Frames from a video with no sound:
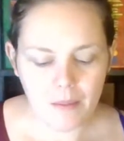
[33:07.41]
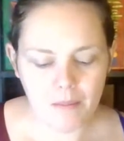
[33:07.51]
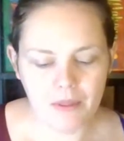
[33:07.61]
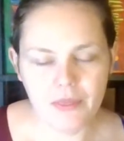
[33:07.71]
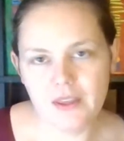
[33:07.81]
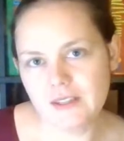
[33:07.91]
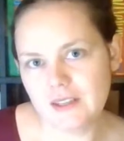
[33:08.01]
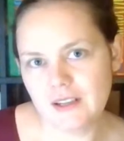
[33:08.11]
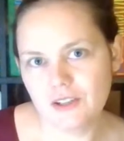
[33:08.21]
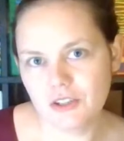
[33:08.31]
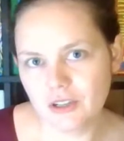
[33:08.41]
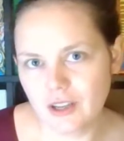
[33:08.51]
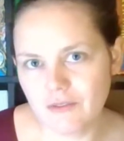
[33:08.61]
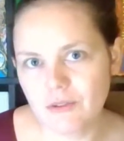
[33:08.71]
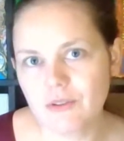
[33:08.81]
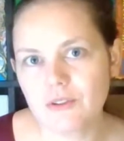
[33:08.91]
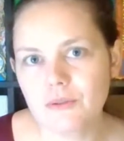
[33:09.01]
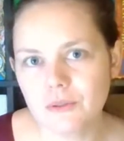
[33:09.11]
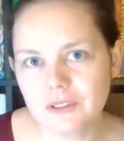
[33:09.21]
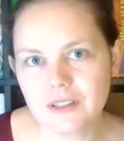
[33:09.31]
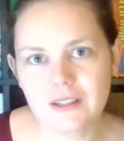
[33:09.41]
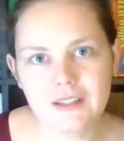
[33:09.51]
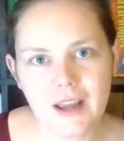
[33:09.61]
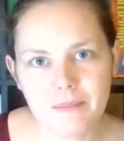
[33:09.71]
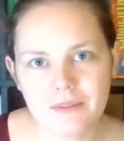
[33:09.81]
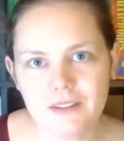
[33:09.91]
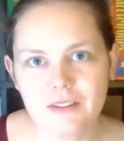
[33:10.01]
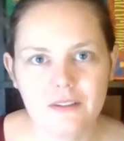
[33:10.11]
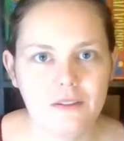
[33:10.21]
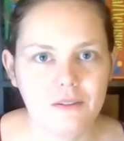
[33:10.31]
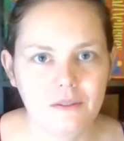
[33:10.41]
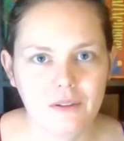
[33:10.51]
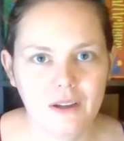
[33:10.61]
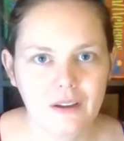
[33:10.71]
but this should give you the tools and the steps to